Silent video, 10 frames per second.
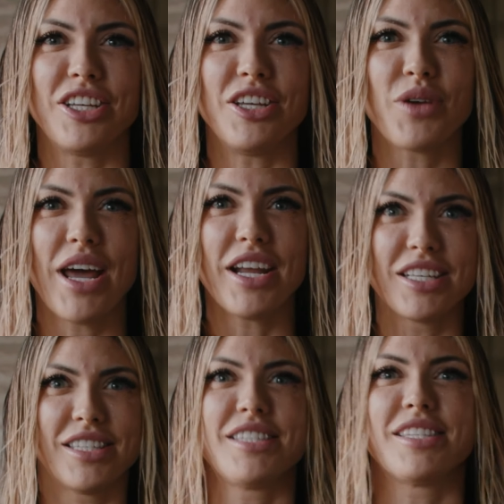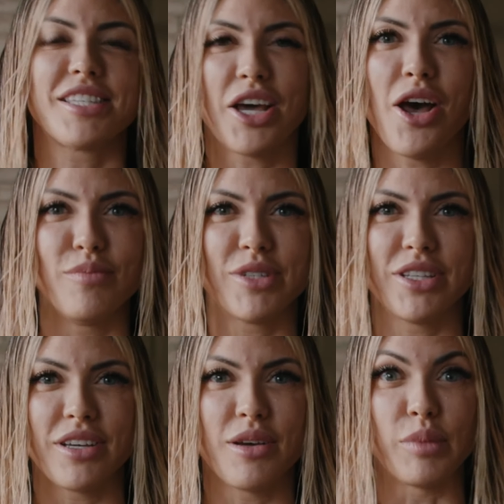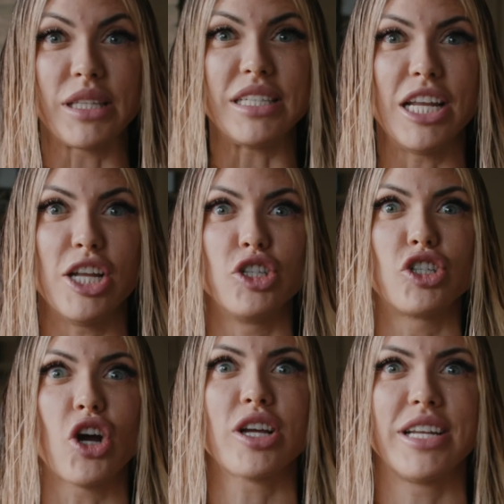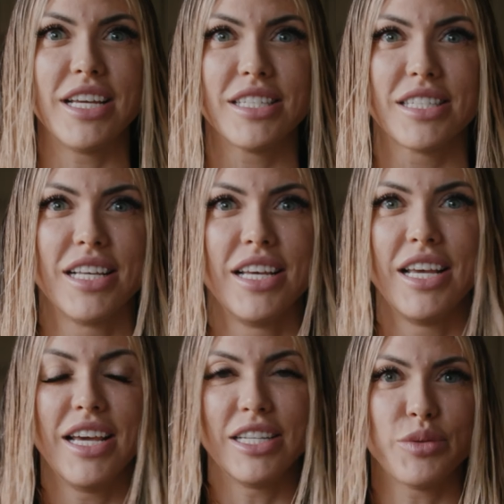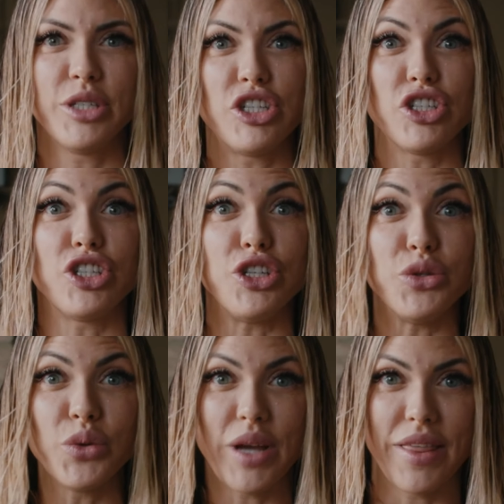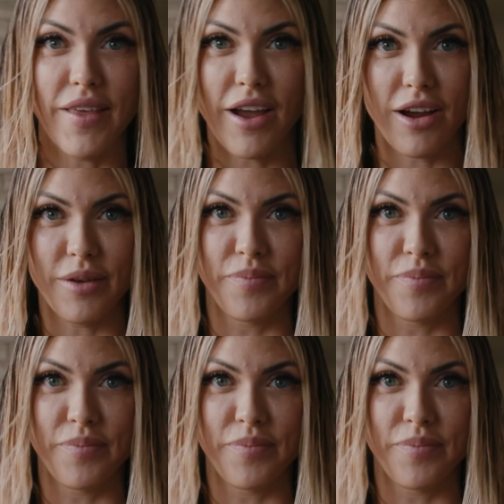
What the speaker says: You kind of succumb to the complete darkness, and it's really just you in there.